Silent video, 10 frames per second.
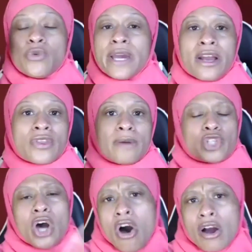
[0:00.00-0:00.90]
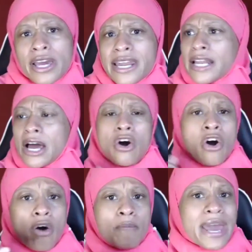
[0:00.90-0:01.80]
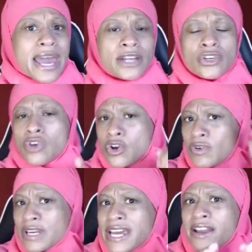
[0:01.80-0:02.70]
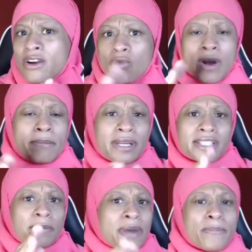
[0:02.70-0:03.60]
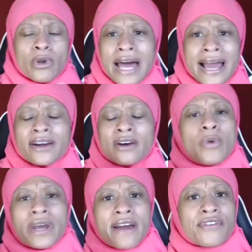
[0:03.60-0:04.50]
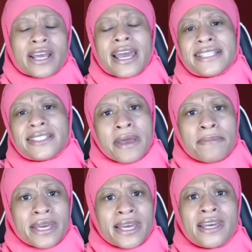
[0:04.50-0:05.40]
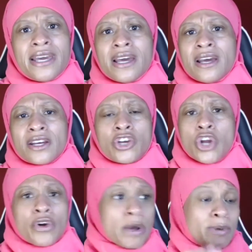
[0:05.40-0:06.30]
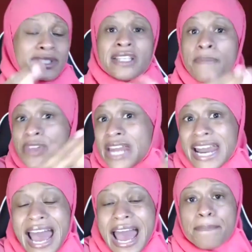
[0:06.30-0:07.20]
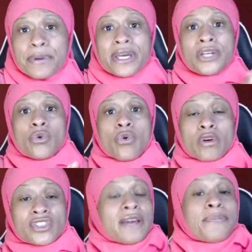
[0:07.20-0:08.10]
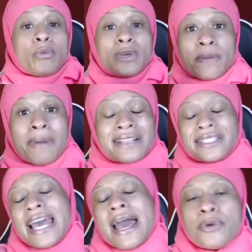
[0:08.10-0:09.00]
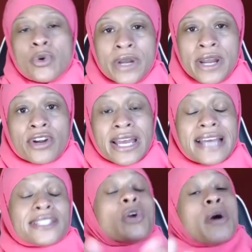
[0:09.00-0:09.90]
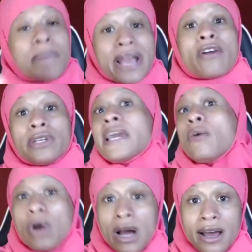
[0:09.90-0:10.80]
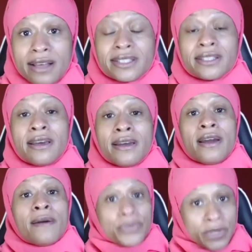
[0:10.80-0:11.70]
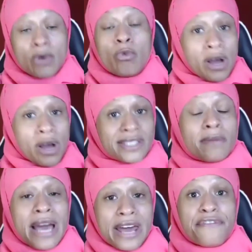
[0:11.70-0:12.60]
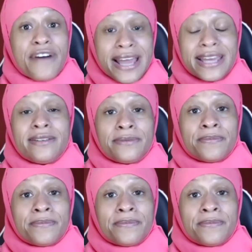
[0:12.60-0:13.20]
You hear them talking, they like, oh man, you know, you can hear rumblings of people like whatever the case may be, you know, there was something that happened or something was about to happen or whatever case. So apparently it was, it was some kind of fight.